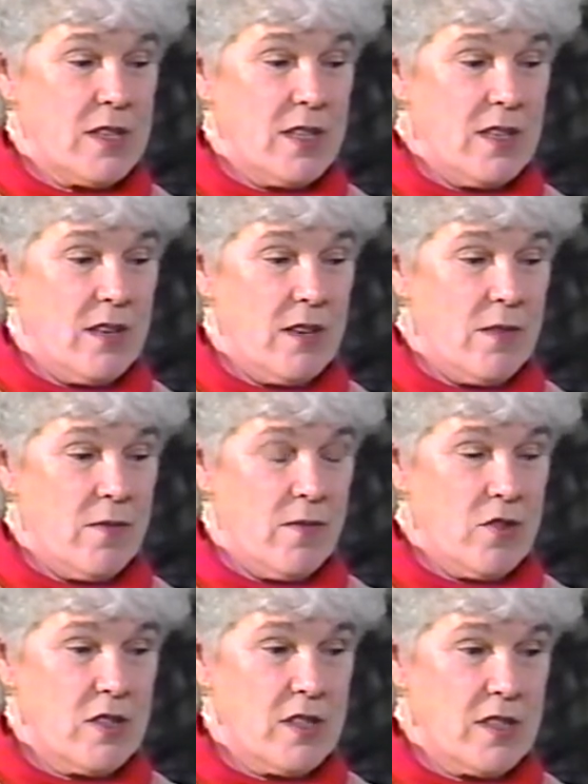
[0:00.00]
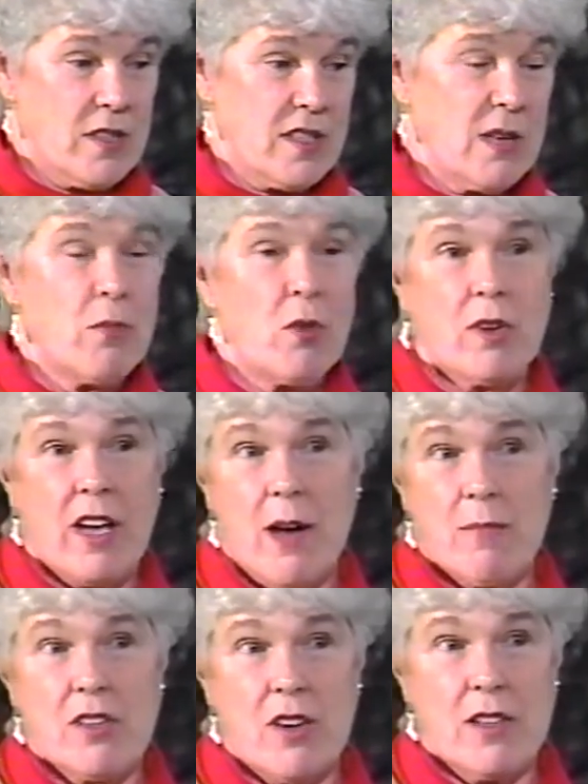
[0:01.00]
the first steamboat
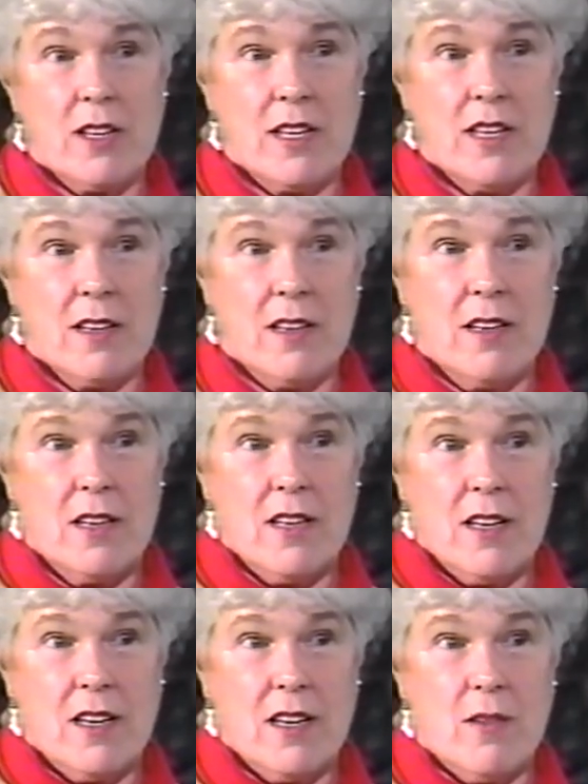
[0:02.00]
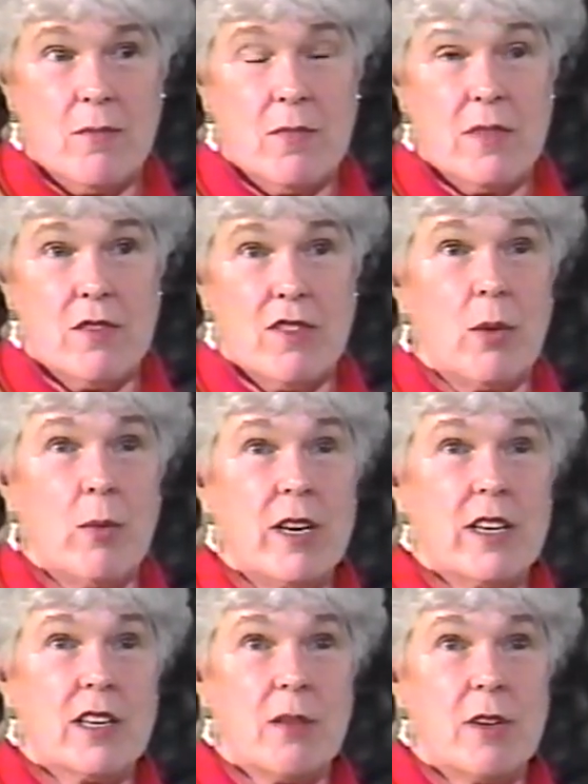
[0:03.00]
captain on the lake. The railway
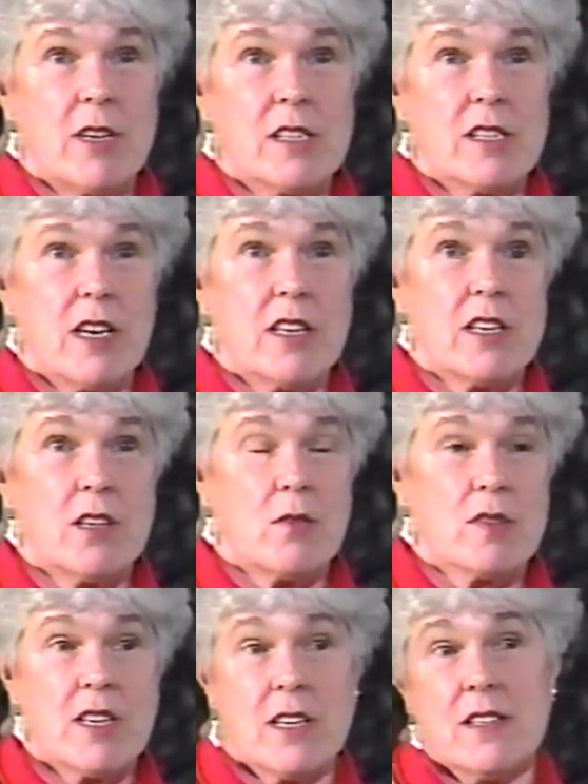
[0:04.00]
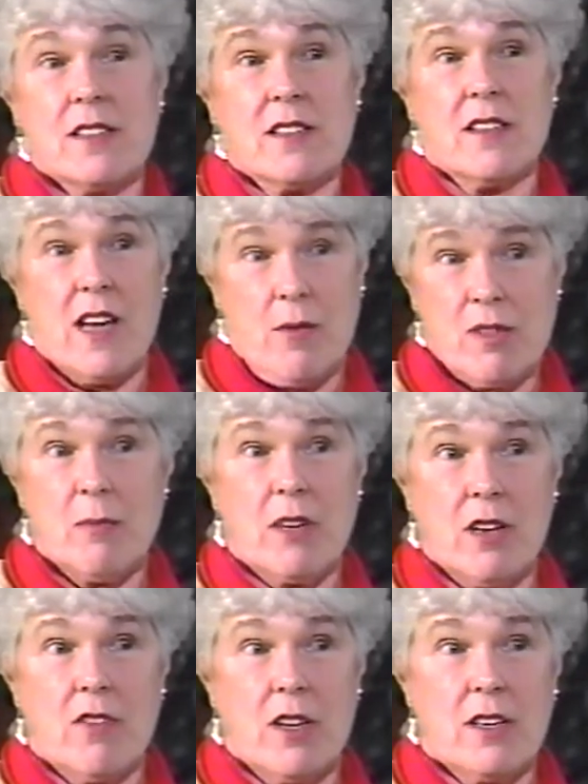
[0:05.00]
didn't come in until 1906, and that was a
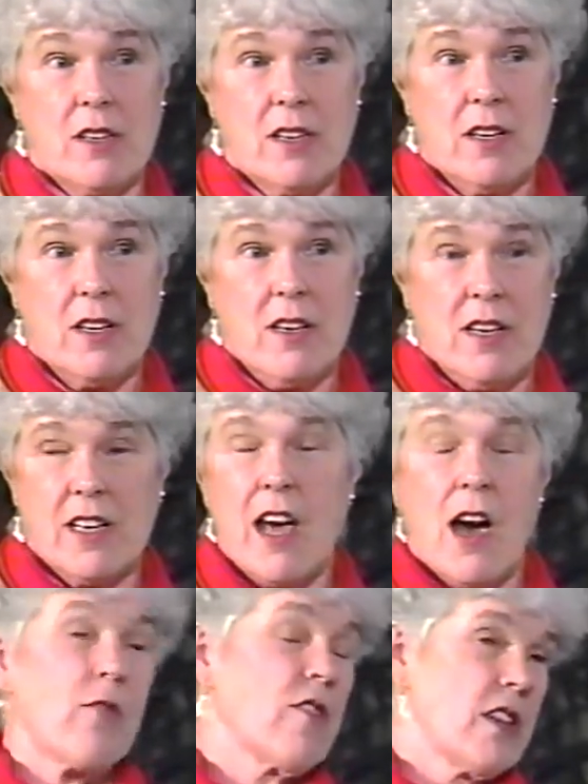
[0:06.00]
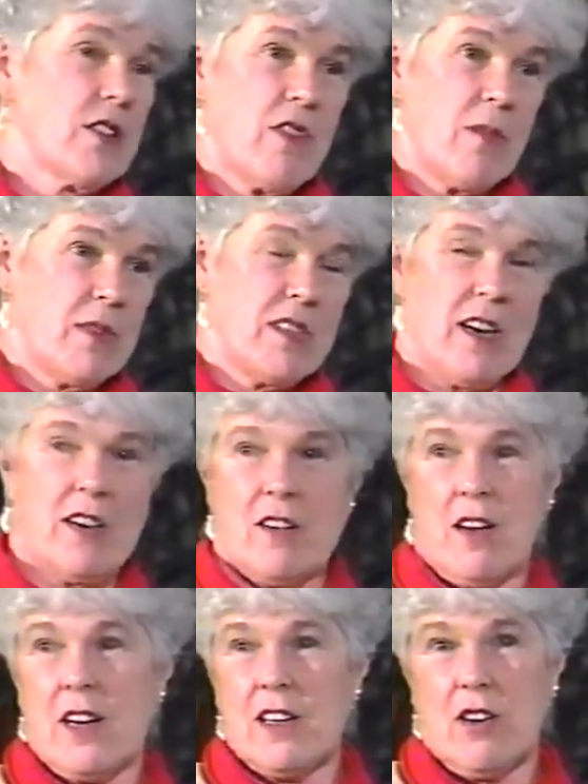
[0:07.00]
big event. It now runs right
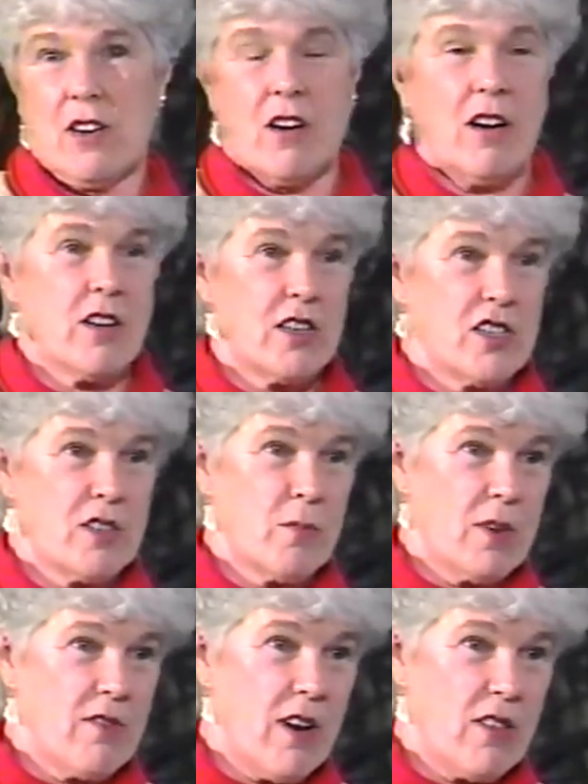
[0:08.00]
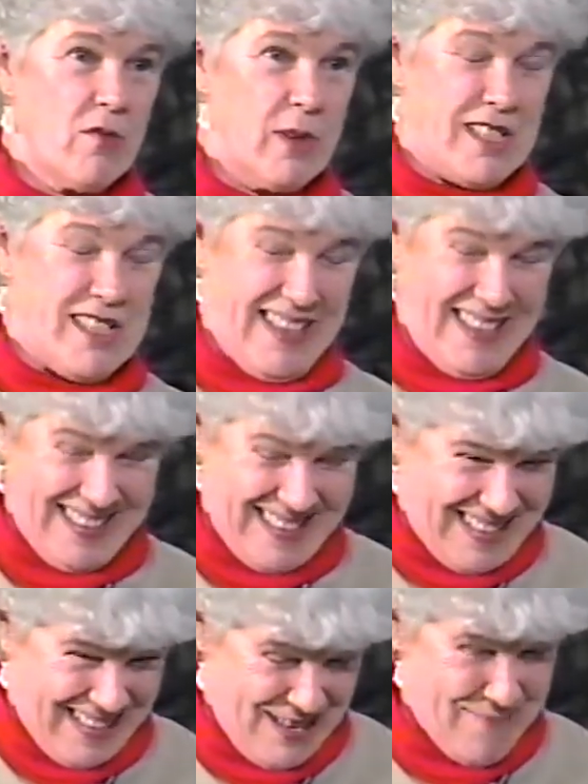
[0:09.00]
behind our cottage, and we rather wish it
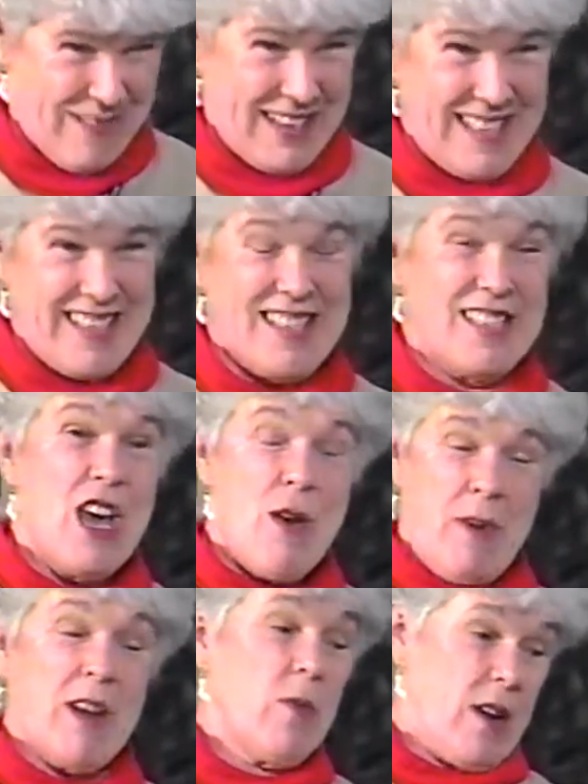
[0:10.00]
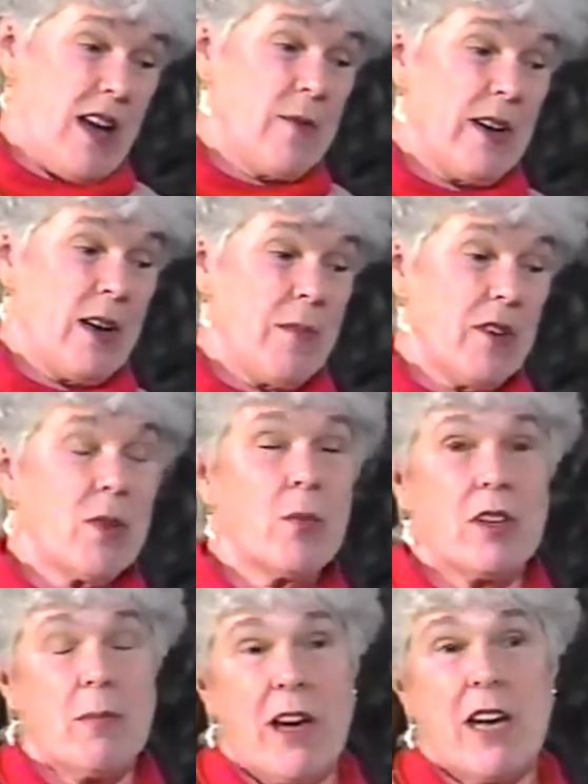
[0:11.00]
didn't, but it does. But when I went up there to
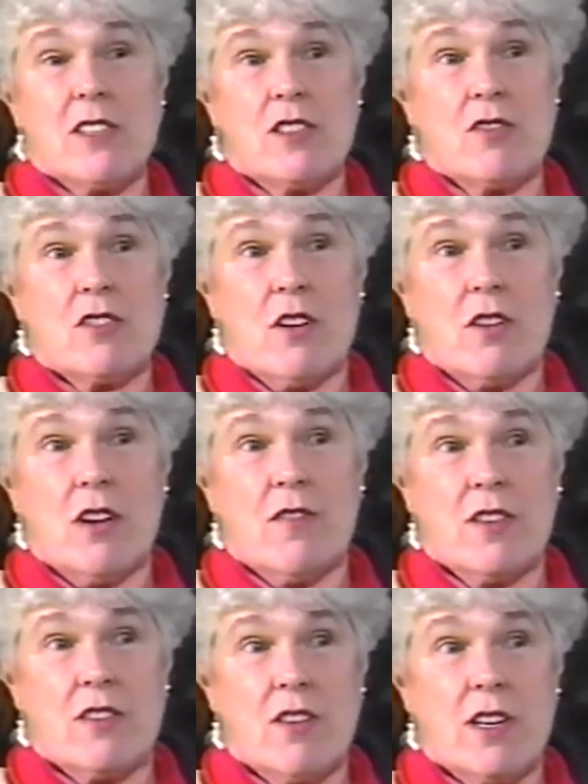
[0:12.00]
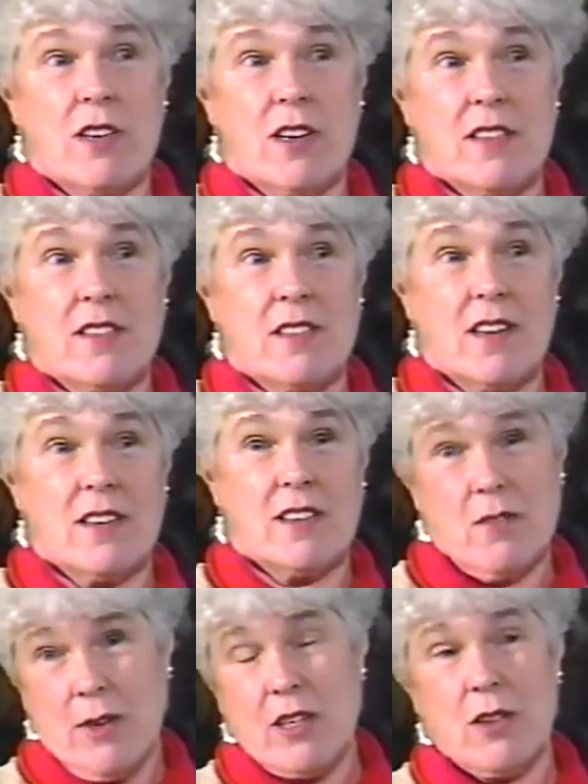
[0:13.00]
work, the passengers got off the train and
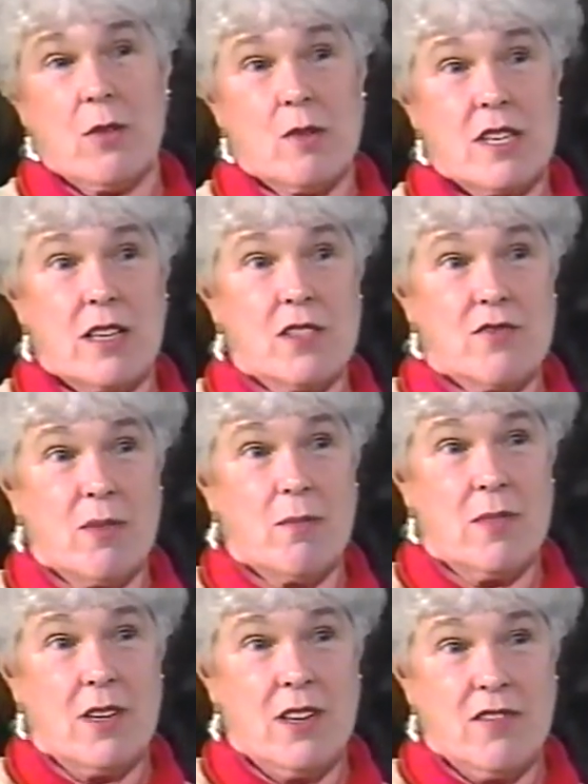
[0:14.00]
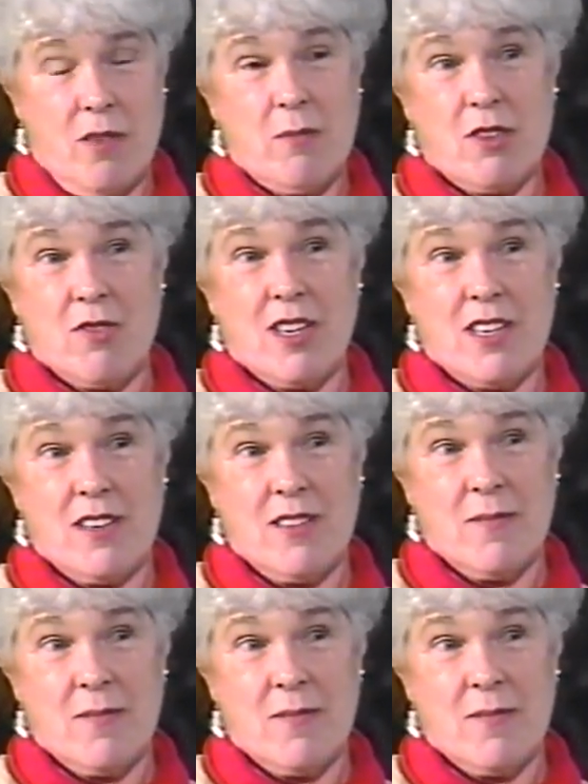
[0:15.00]
went to the hotels from the train.